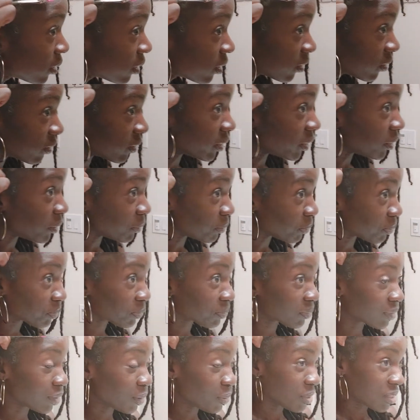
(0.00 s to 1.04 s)
Alright,
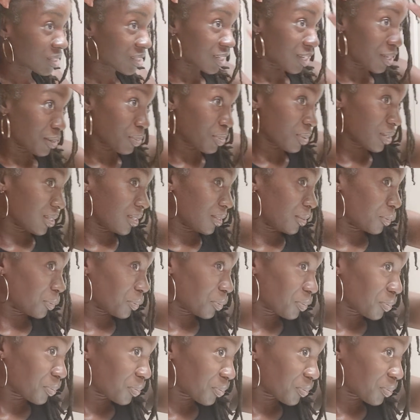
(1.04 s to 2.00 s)
let me stop playing.